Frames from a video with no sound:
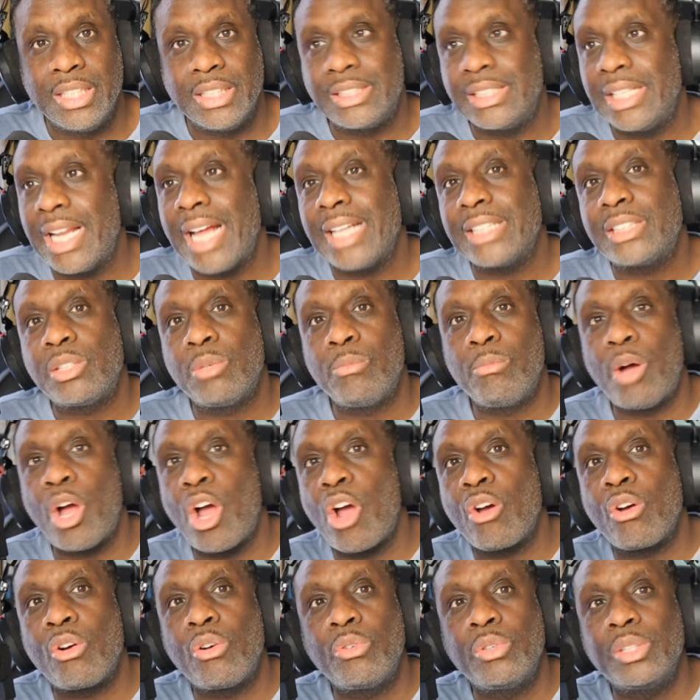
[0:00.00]
It's not
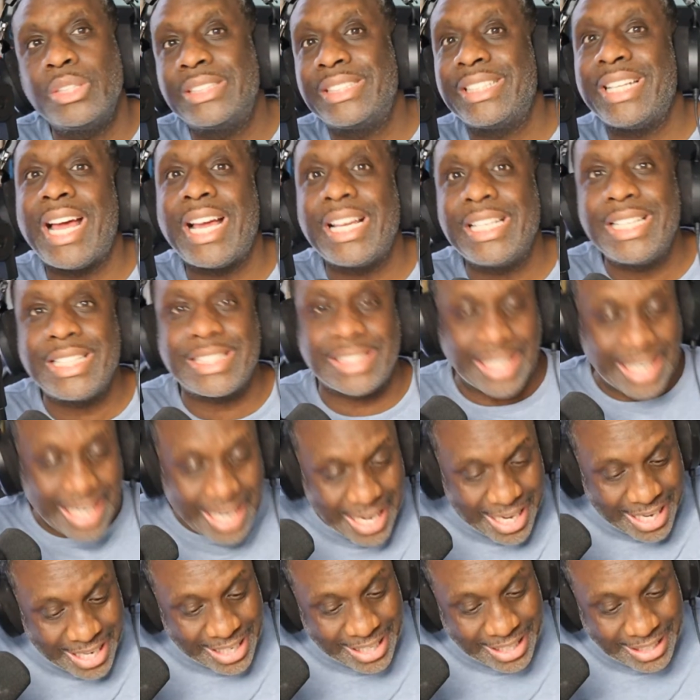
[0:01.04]
tomorrow. It's not yesterday.
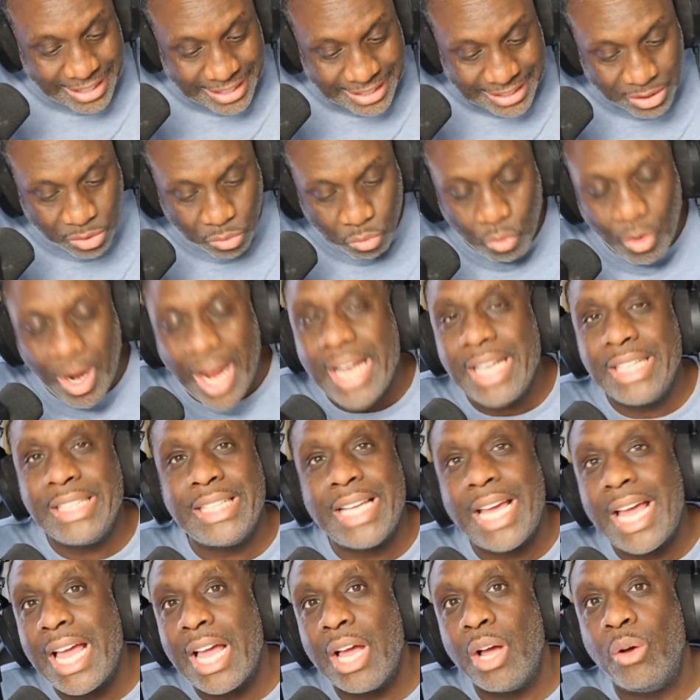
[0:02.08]
It is right
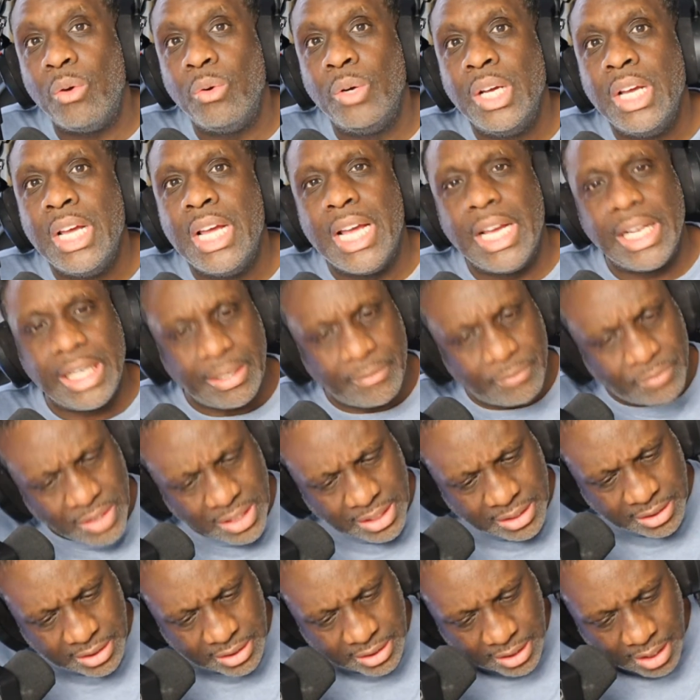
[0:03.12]
now. And if
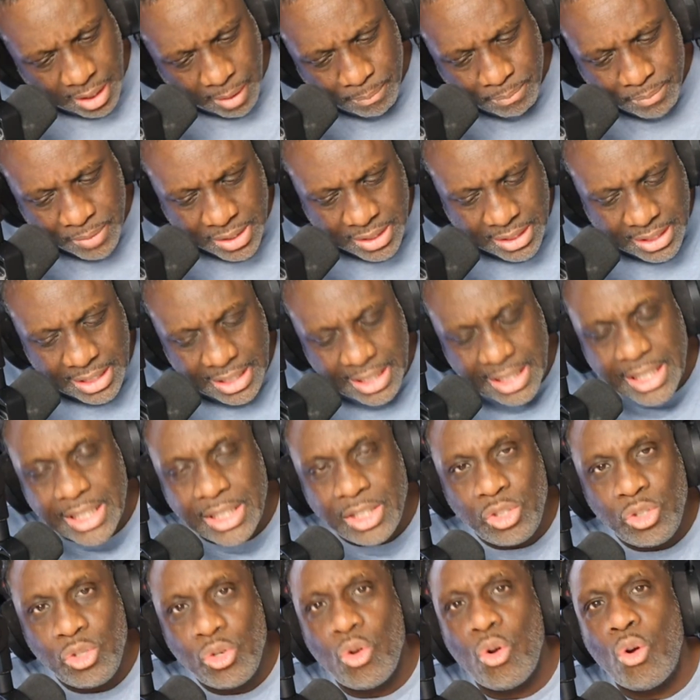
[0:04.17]
there's something
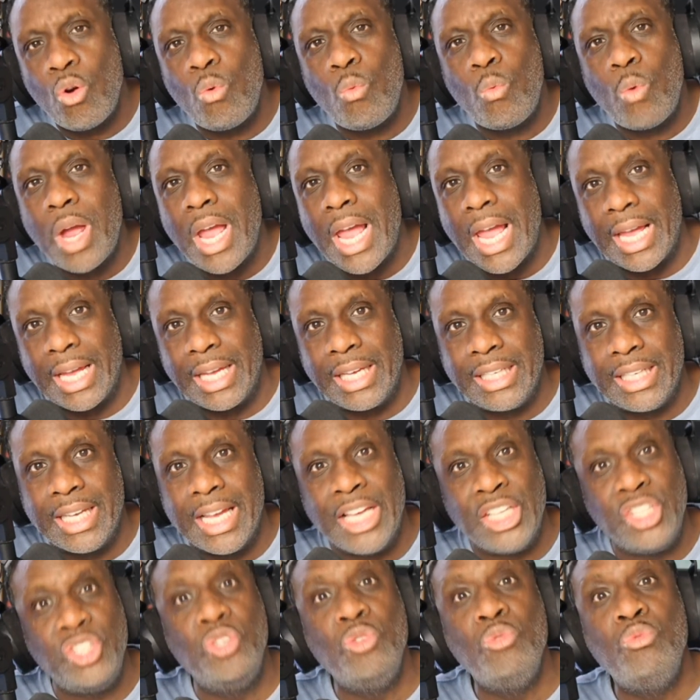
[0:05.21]
in your way,
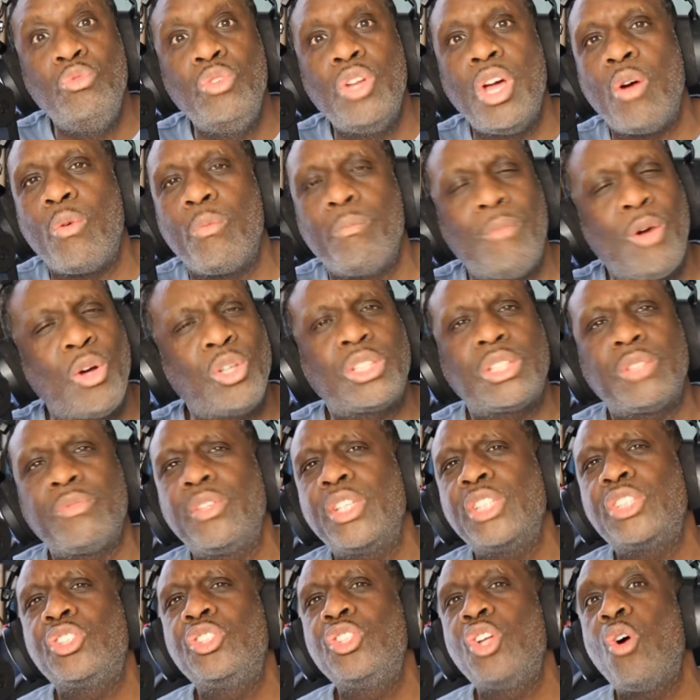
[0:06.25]
and most
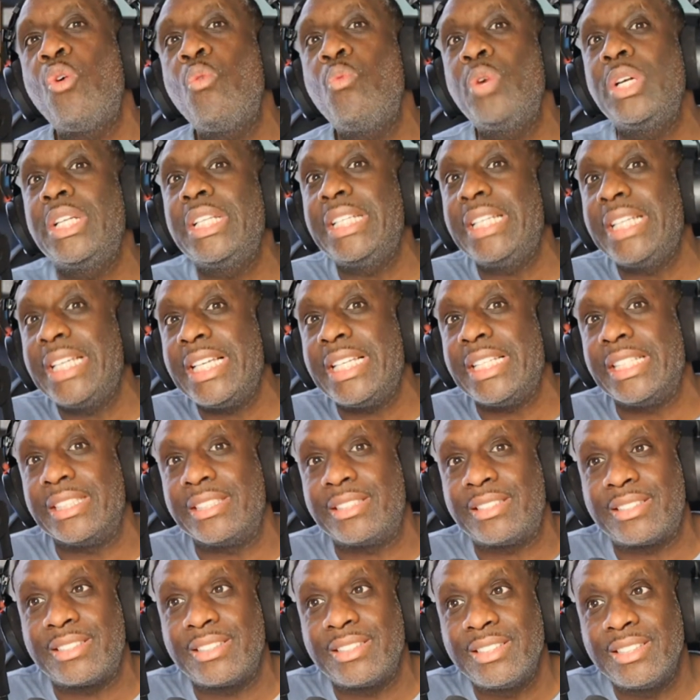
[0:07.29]
of us know what it
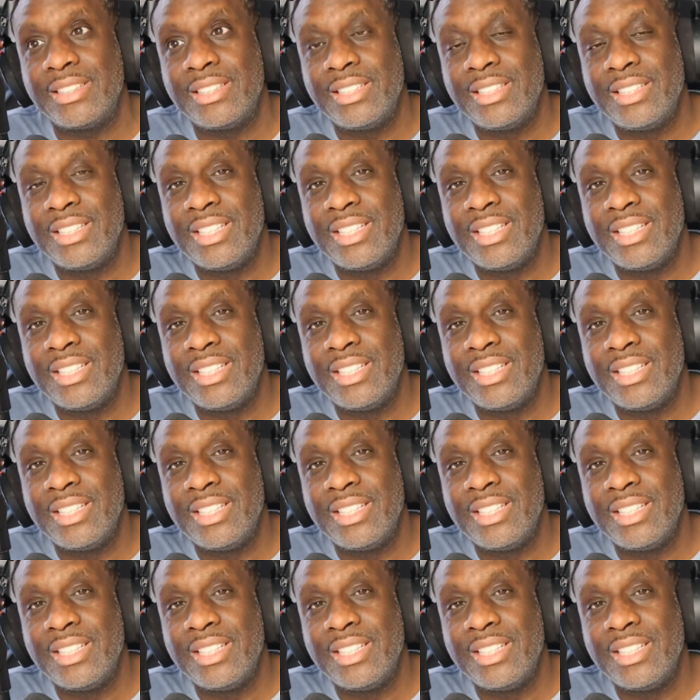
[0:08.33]
is,